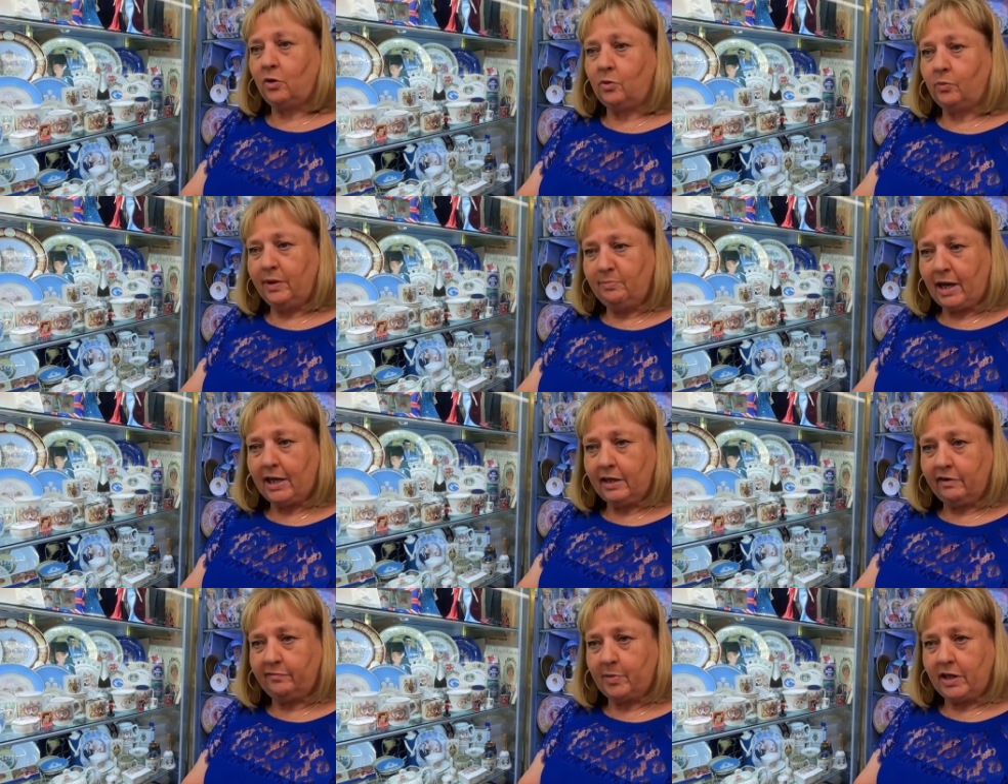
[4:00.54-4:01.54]
thought we may
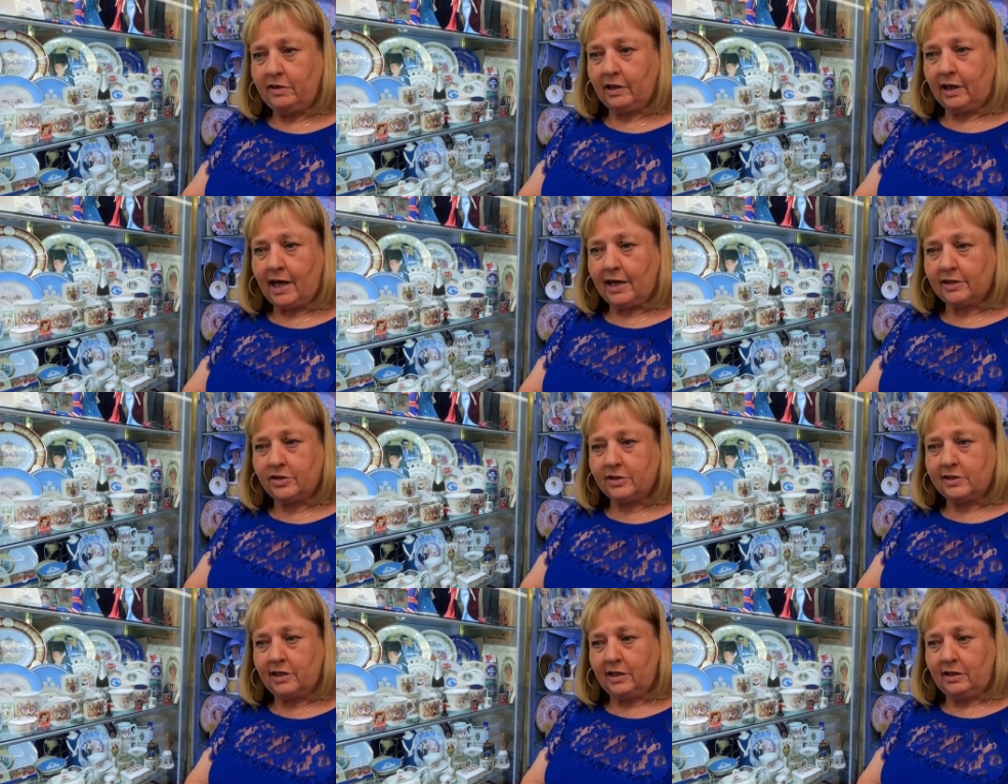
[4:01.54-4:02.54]
have been the
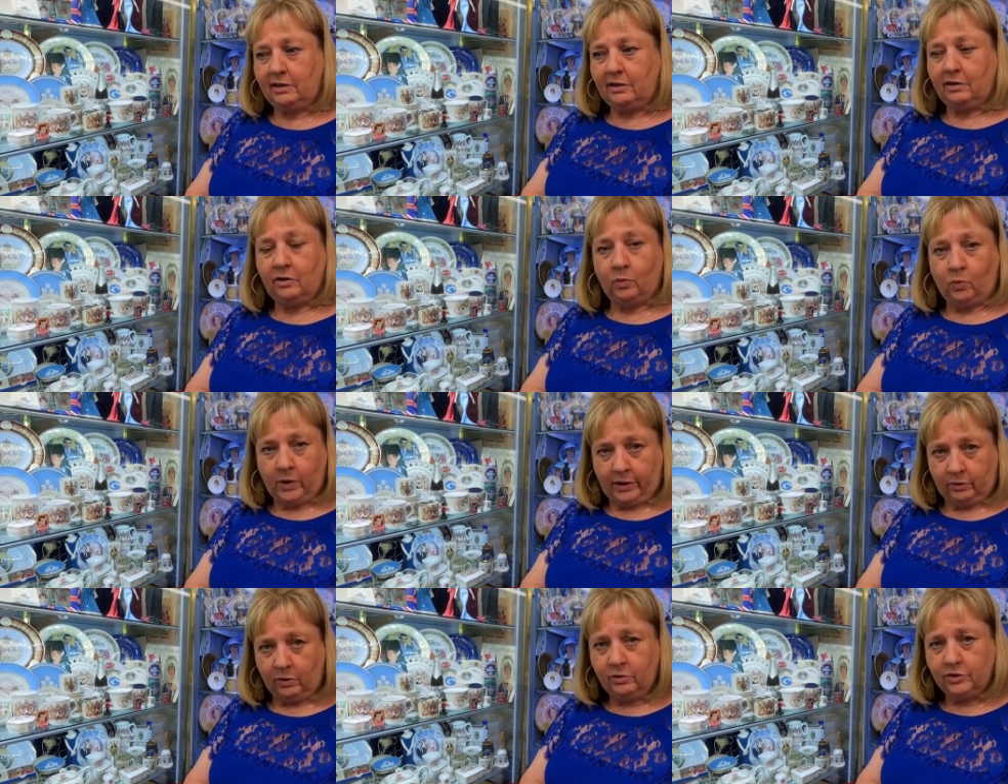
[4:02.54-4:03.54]
largest in the
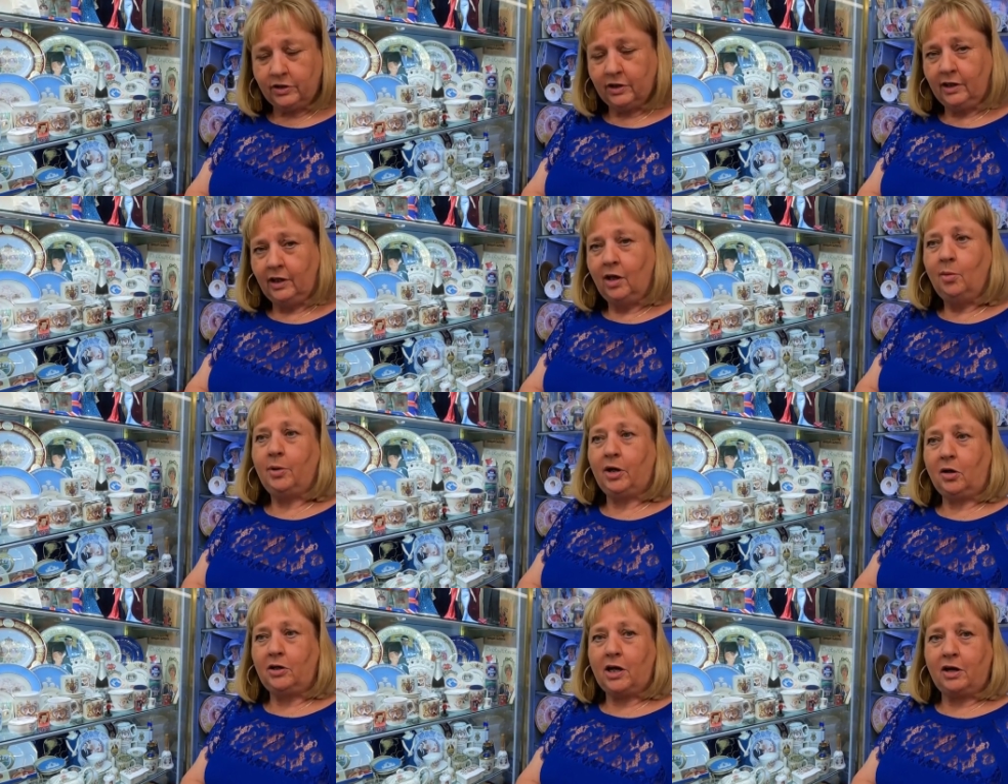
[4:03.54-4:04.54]
world,
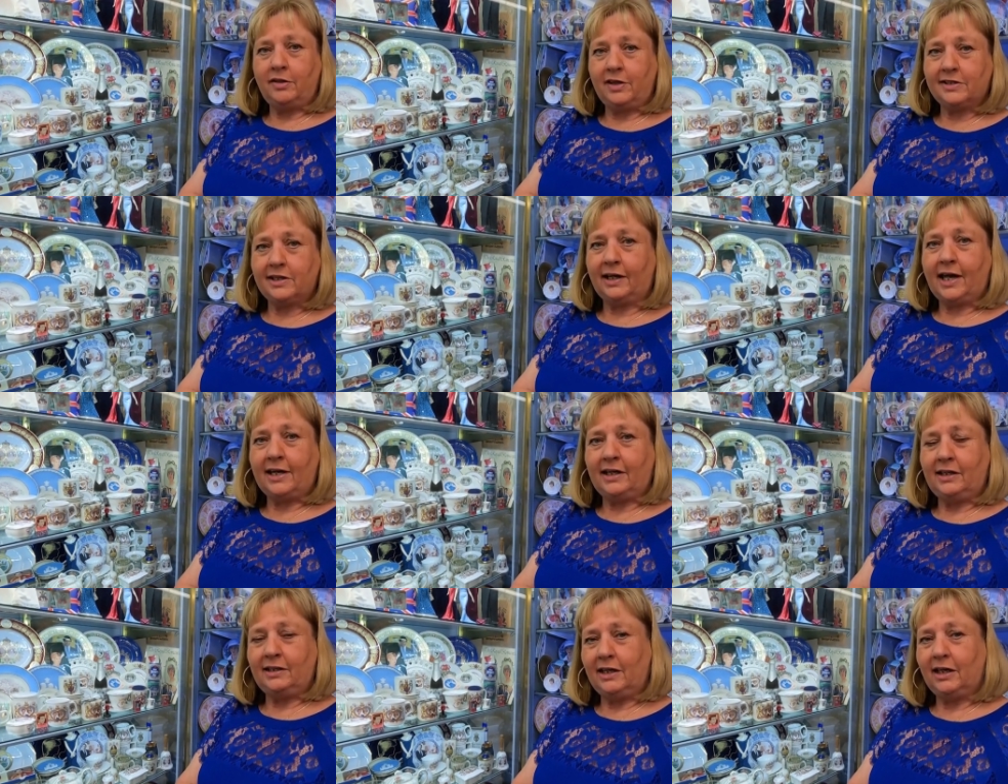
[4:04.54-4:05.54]
but I know there's a
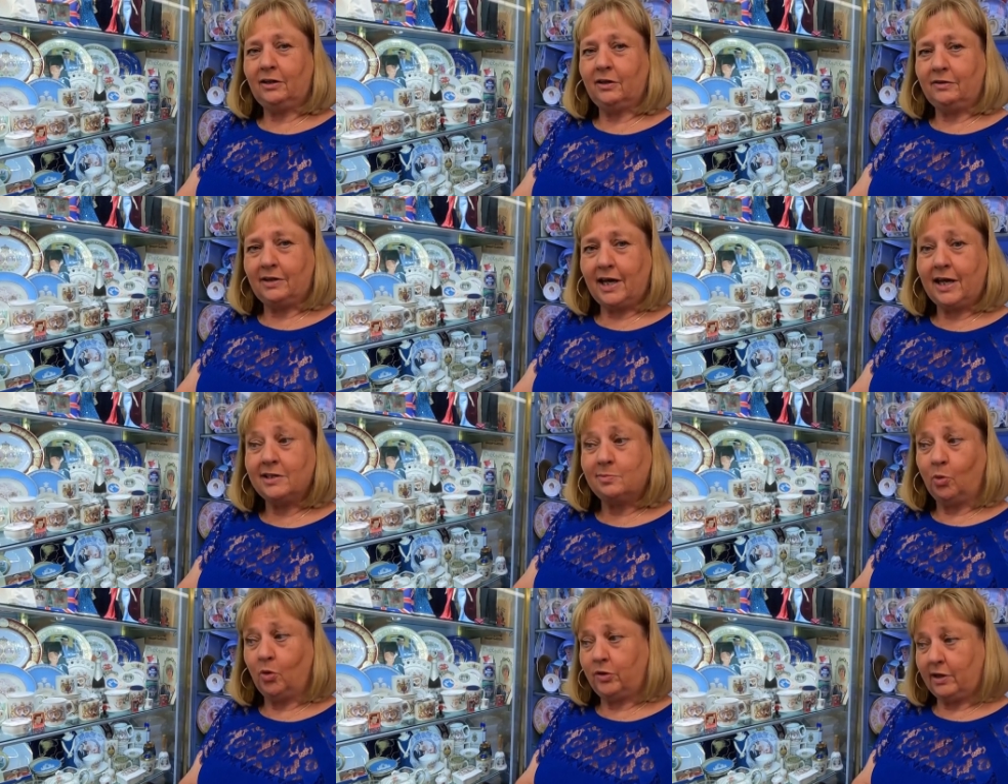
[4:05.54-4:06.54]
lady in England that has
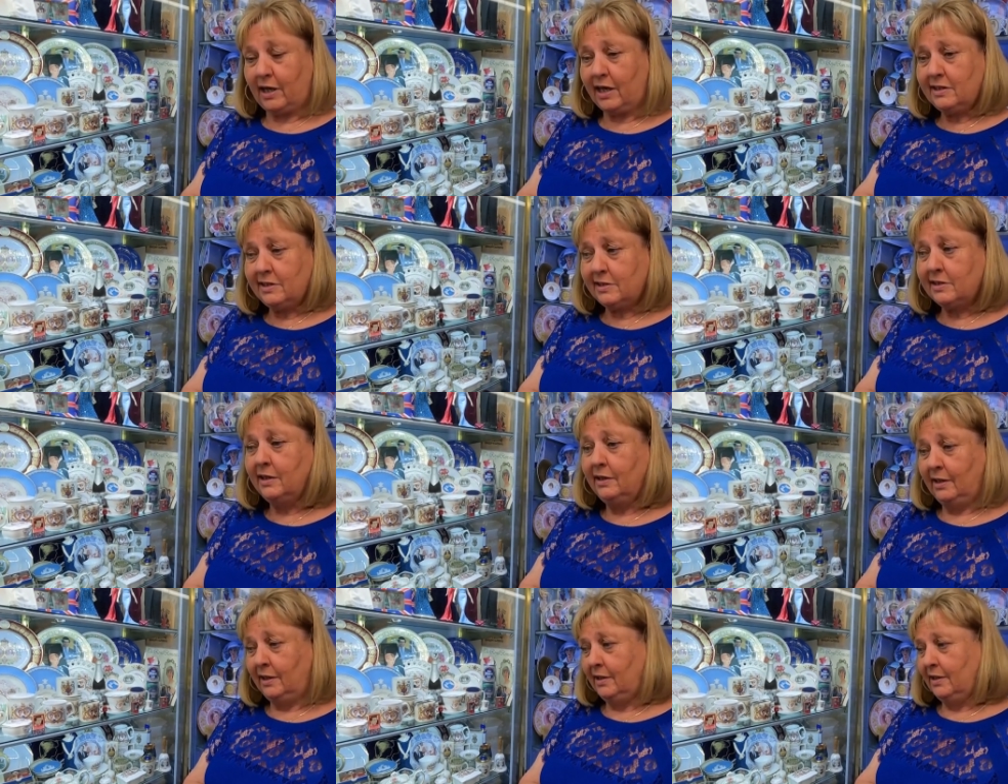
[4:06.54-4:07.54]
more than us.
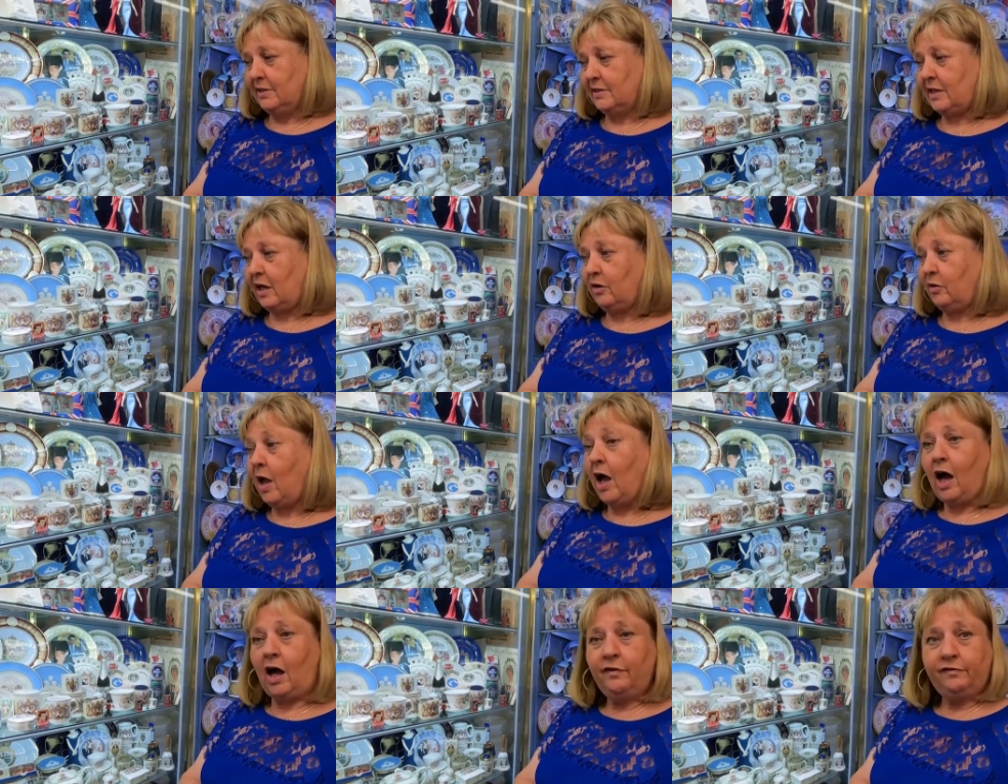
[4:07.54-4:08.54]
So
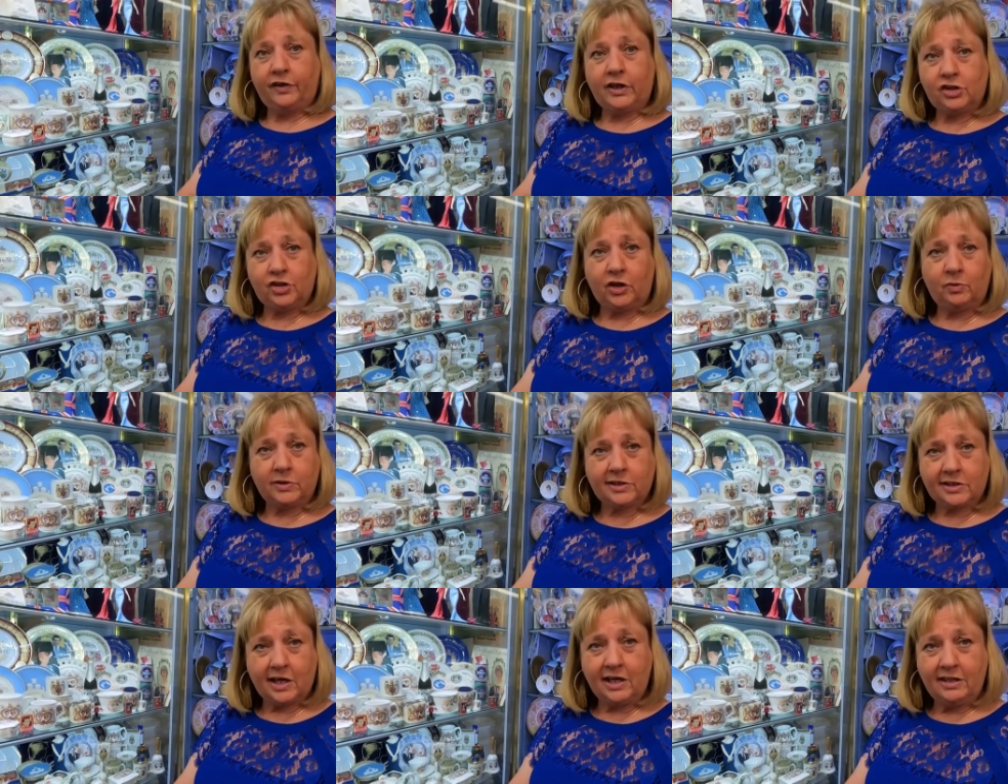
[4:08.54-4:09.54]
hopefully she will
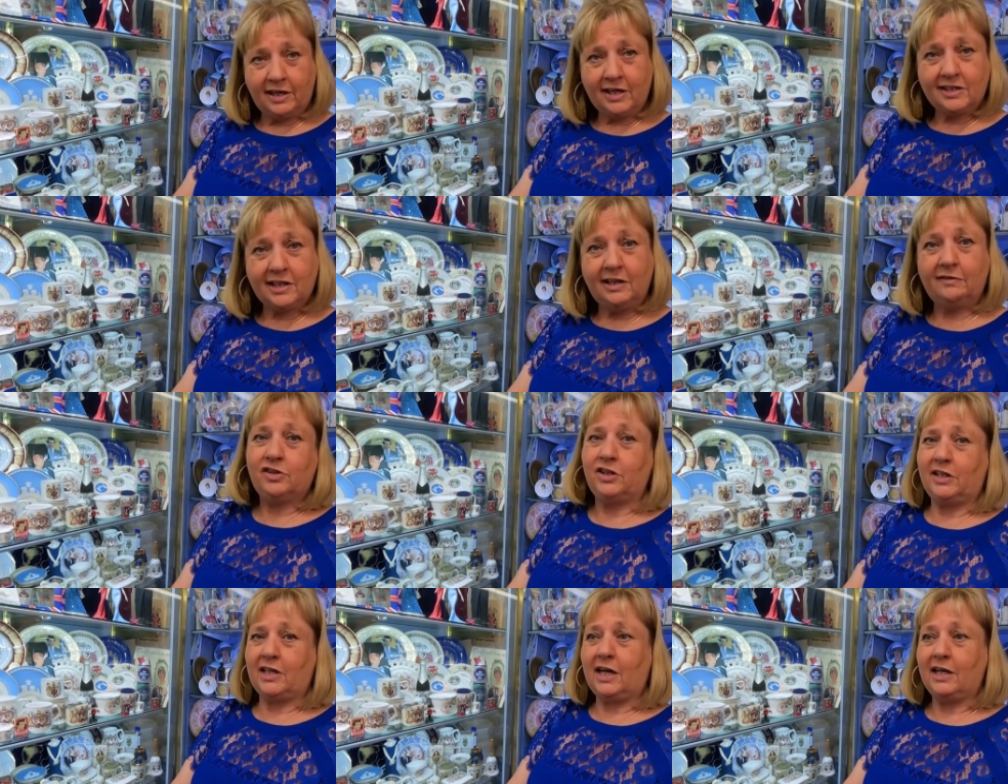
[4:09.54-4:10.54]
see this, and if
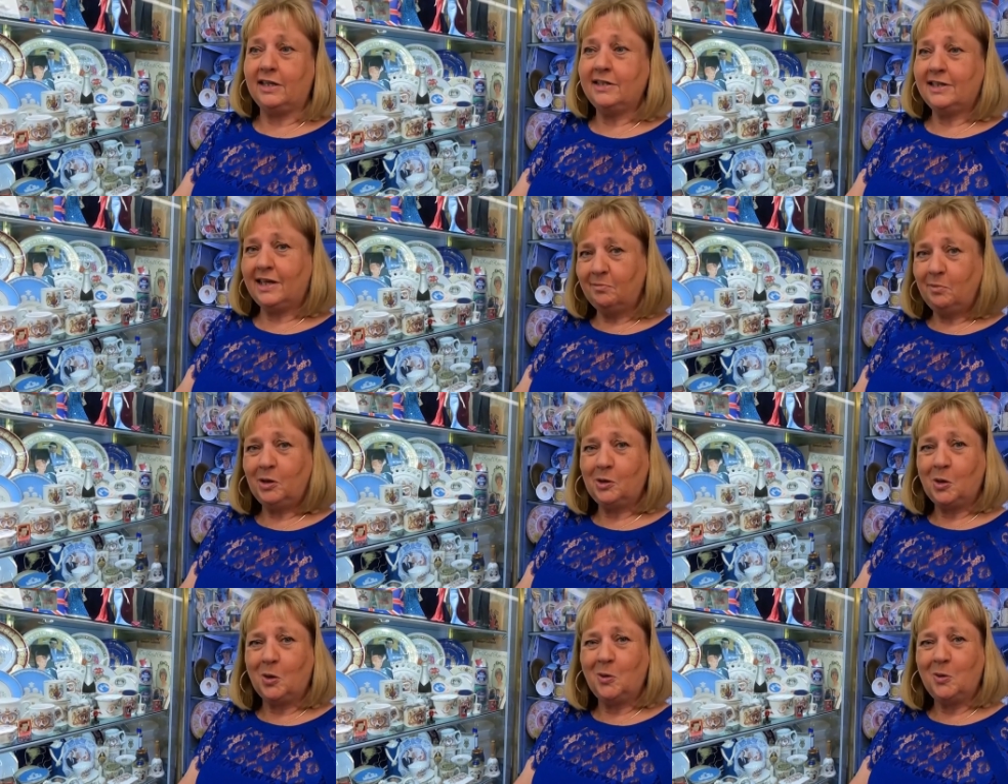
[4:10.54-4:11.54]
she does, give me a
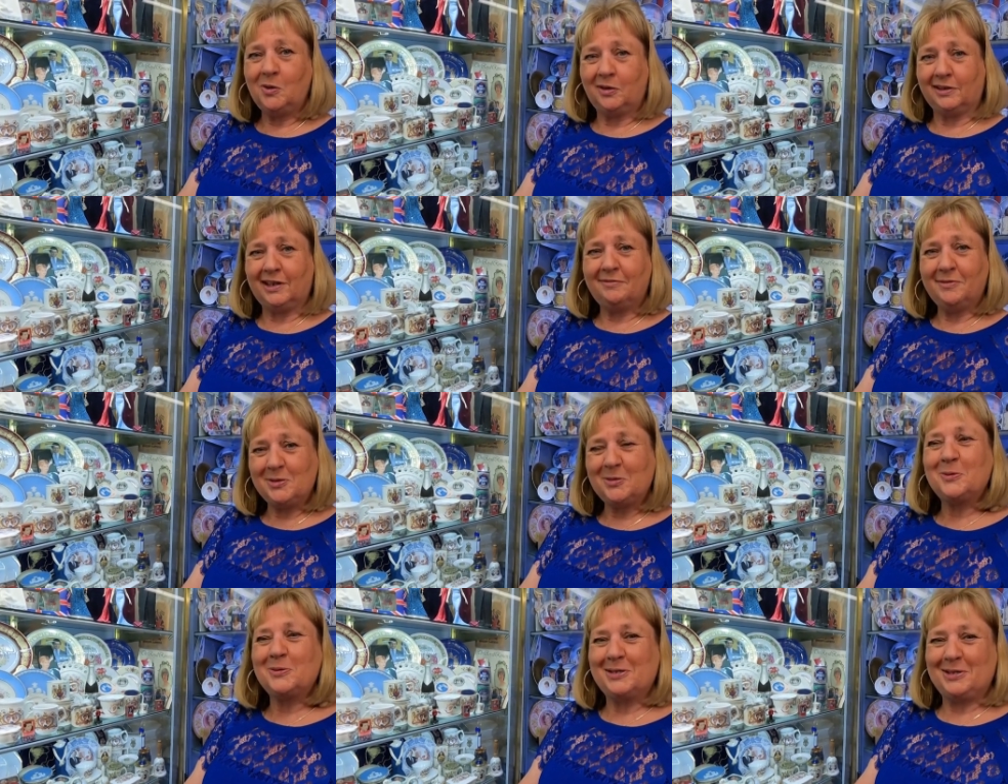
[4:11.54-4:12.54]
call. I'd love to
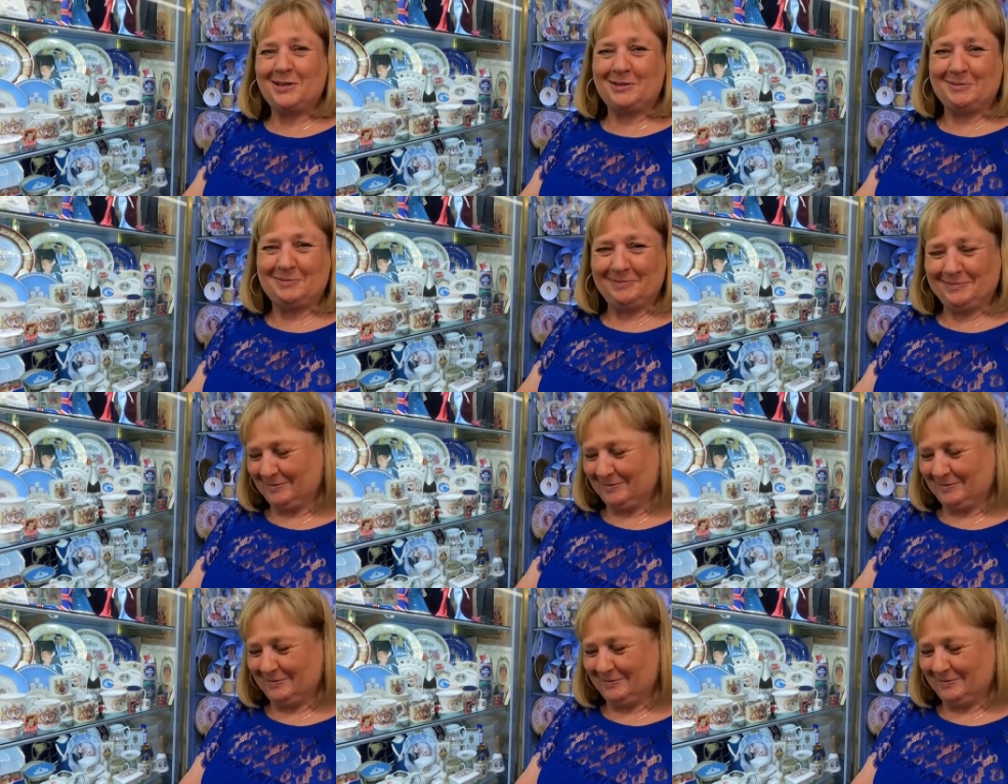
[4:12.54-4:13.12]
talk to you.